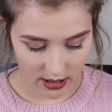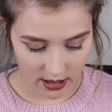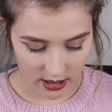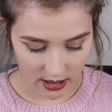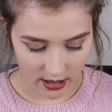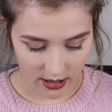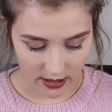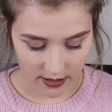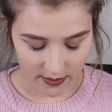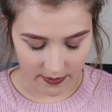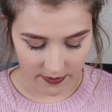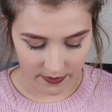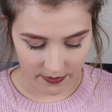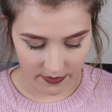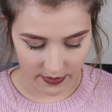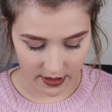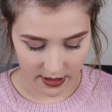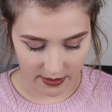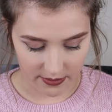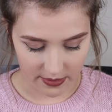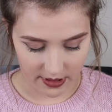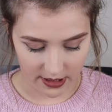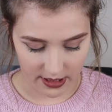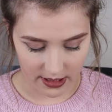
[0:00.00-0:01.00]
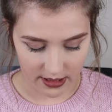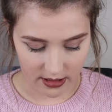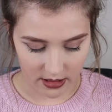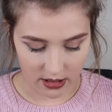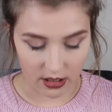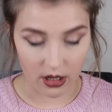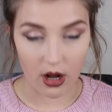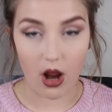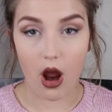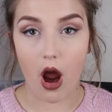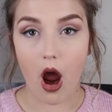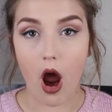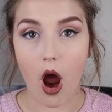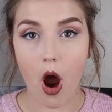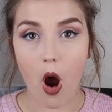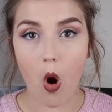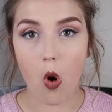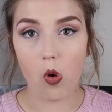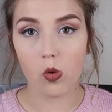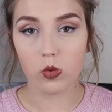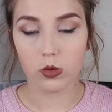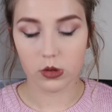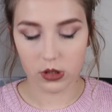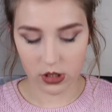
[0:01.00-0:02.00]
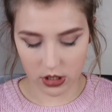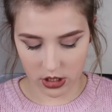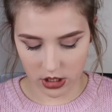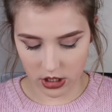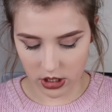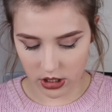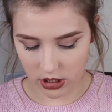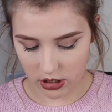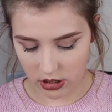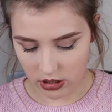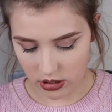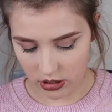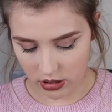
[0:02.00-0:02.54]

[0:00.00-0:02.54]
Let's get it out.